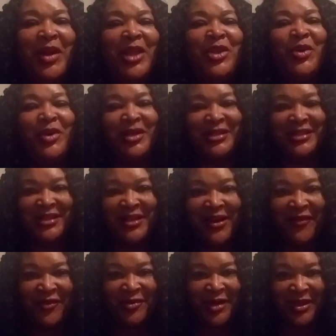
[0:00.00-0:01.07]
and you're
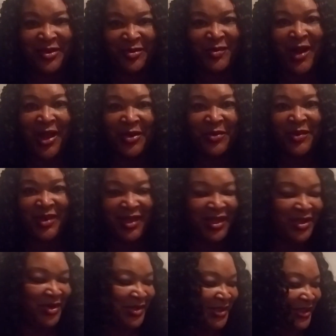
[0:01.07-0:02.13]
discovering the writer
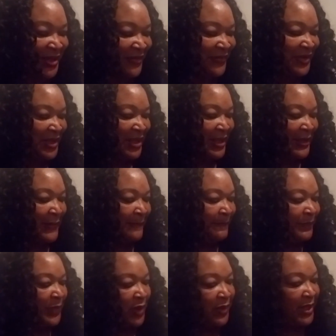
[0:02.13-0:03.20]
within yourself.
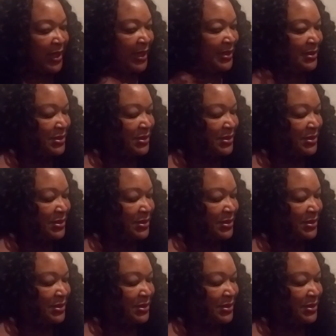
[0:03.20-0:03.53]
Okay.